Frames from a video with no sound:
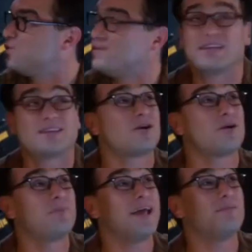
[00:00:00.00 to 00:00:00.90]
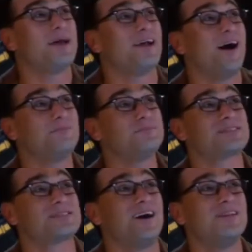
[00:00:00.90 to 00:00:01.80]
that there are man-made objects
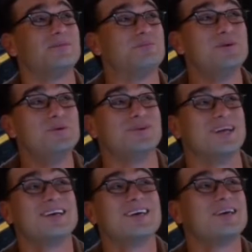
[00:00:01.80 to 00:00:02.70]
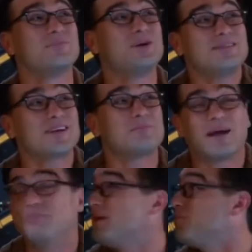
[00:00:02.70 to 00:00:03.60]
on the moon, put there by a member